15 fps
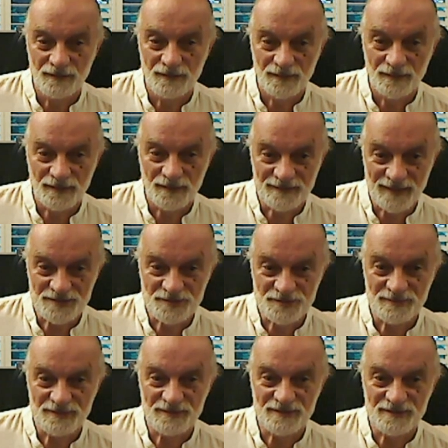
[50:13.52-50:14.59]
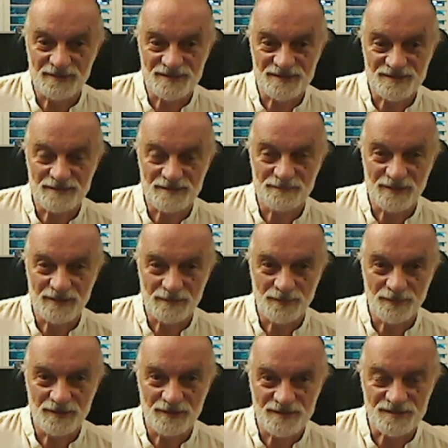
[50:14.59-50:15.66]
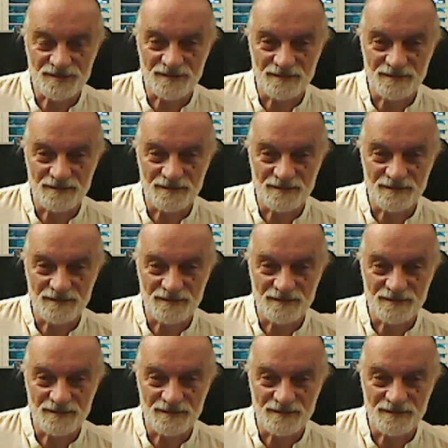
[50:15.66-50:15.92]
Attachment is the big poison.